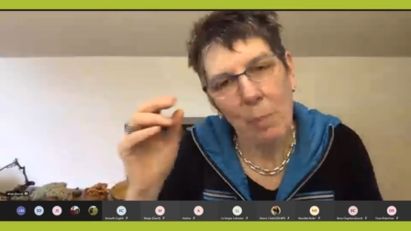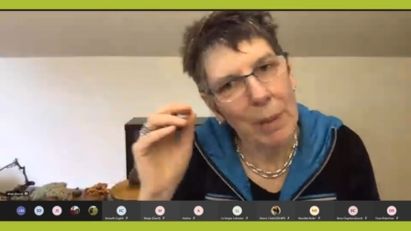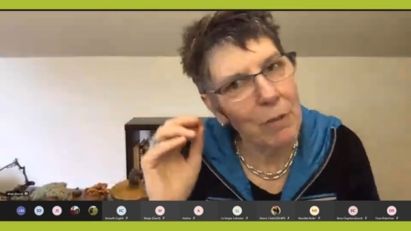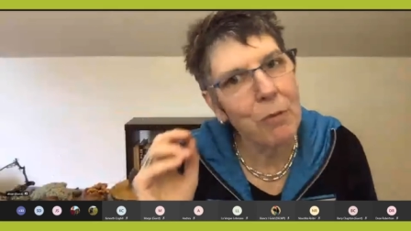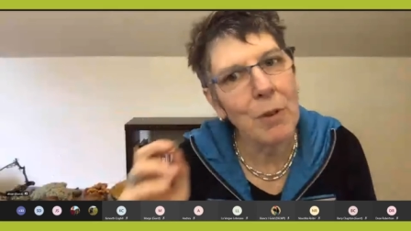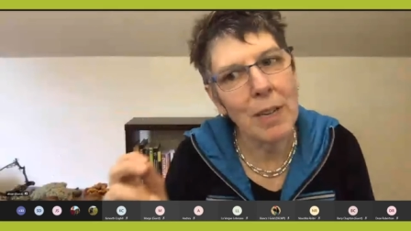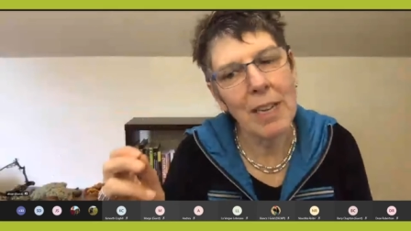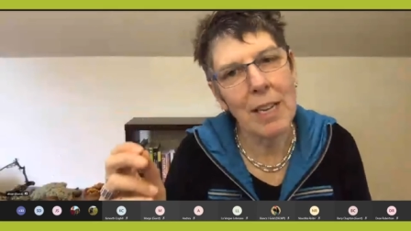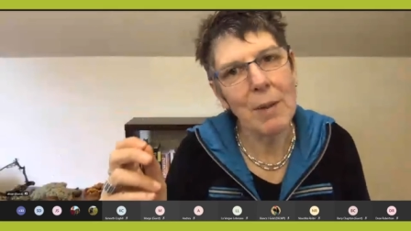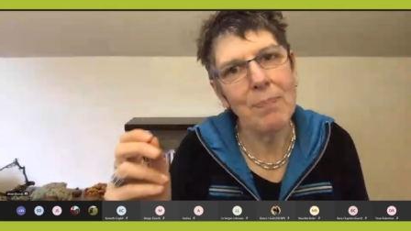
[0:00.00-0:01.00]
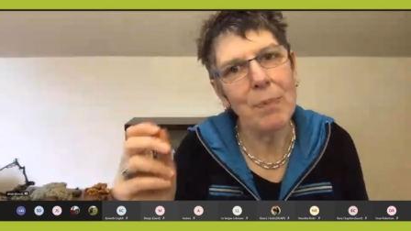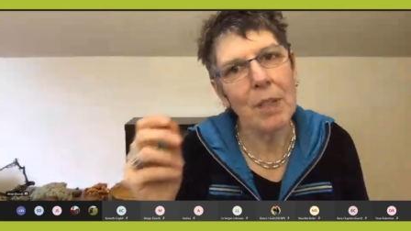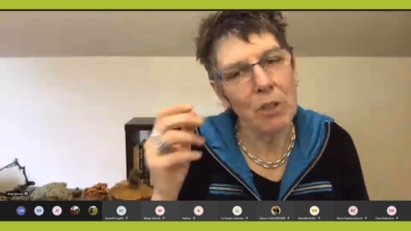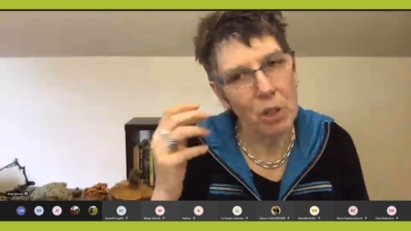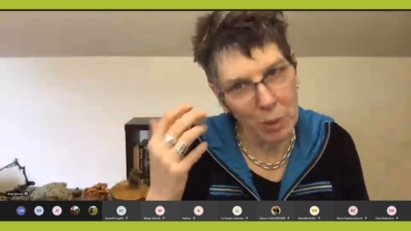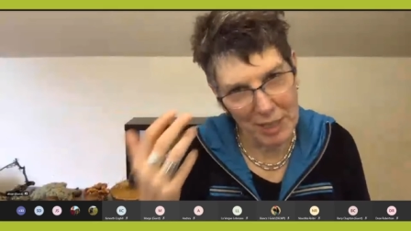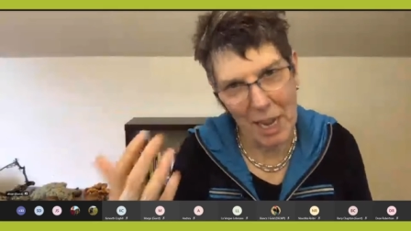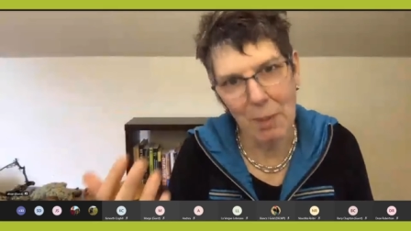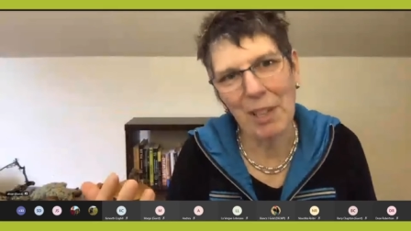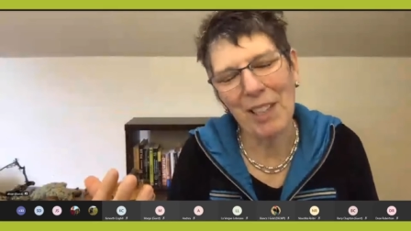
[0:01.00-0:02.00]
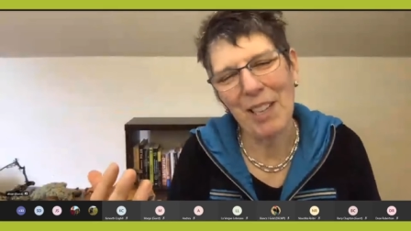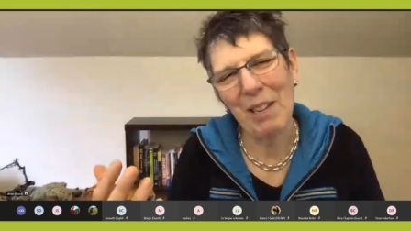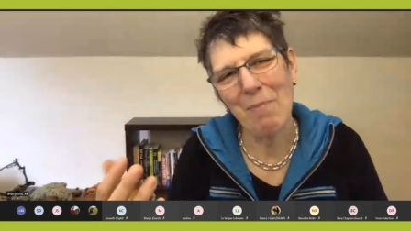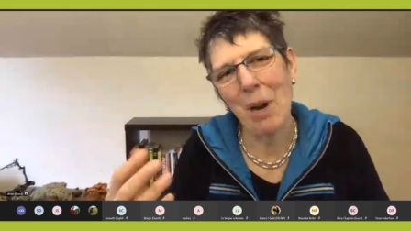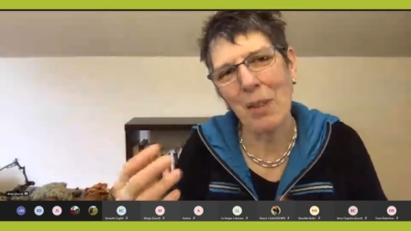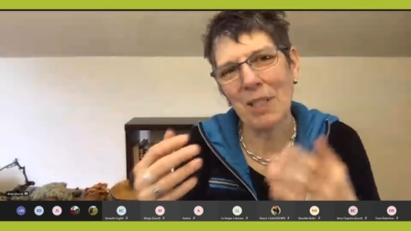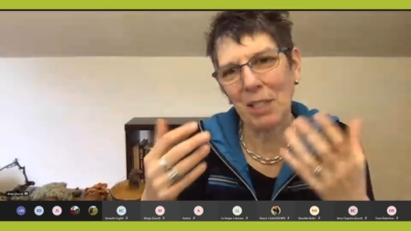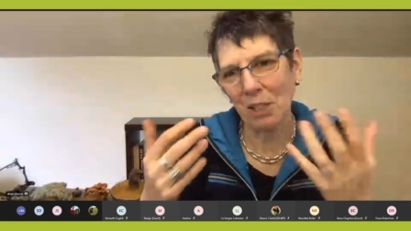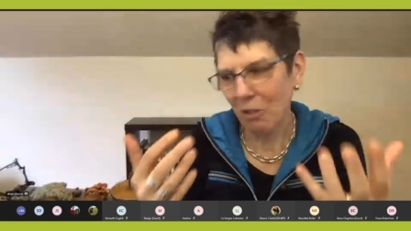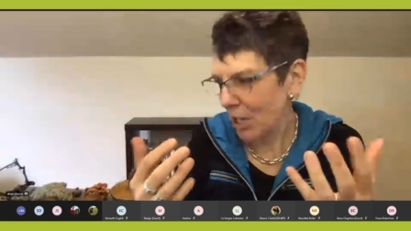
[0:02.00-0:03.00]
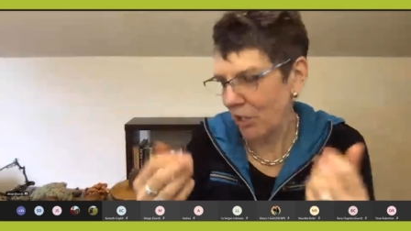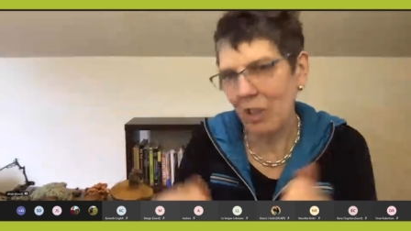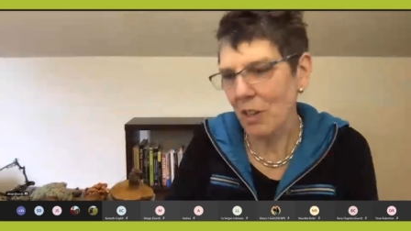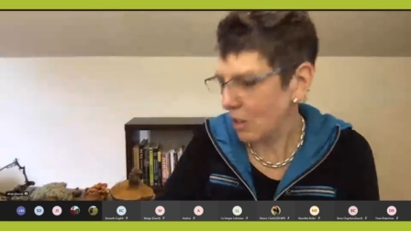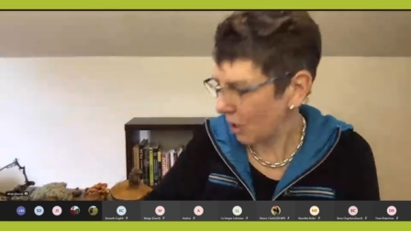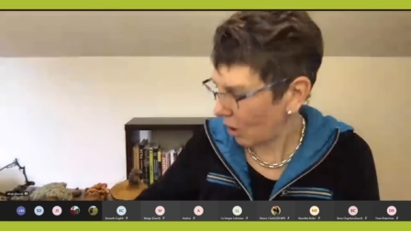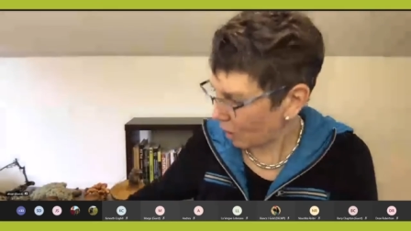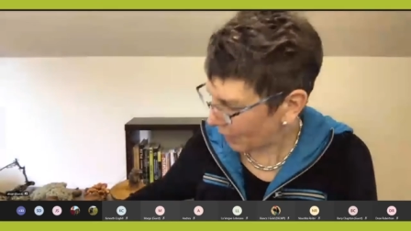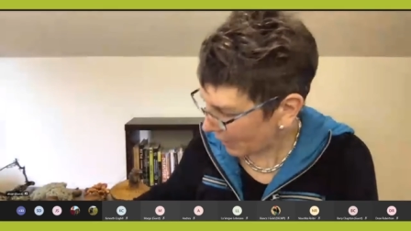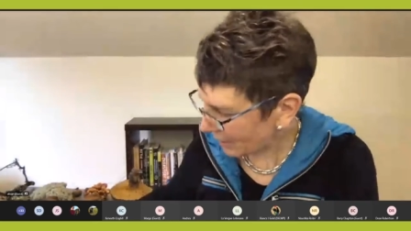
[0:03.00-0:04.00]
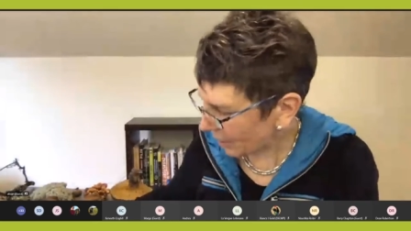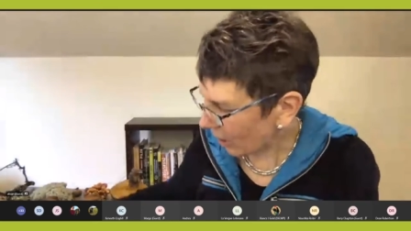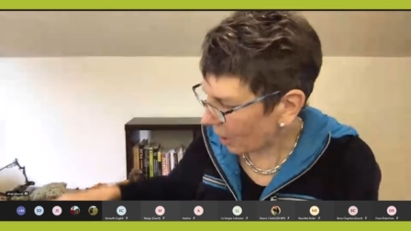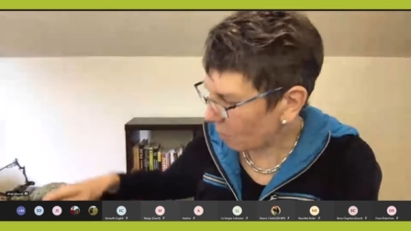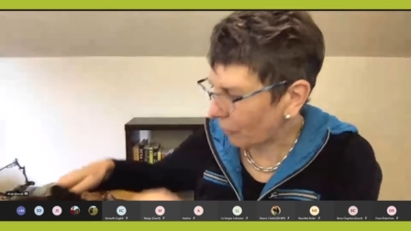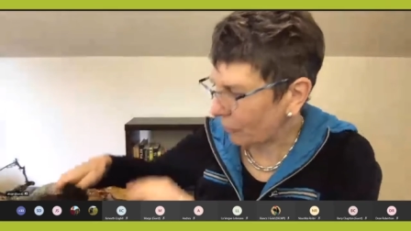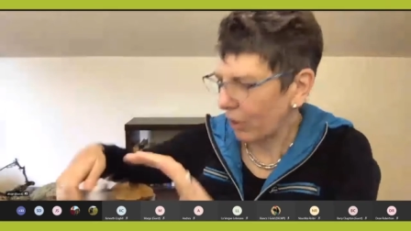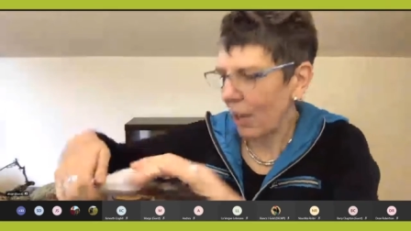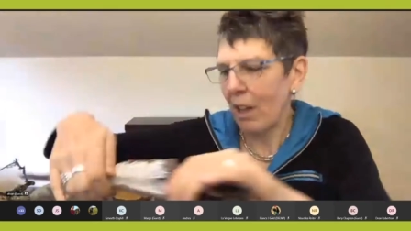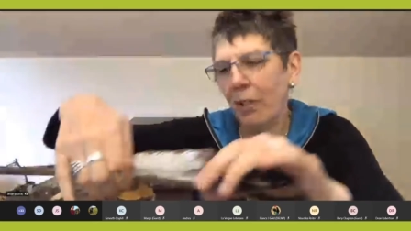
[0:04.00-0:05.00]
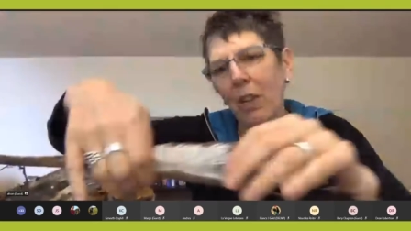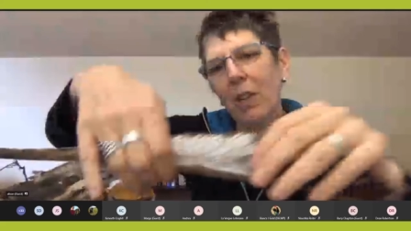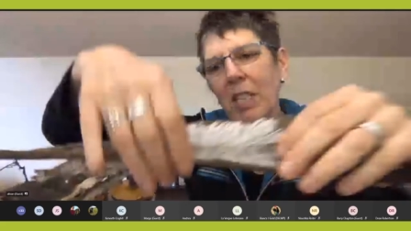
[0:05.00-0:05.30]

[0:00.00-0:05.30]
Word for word: But the fungi do it chemically by the secretion of enzymes. So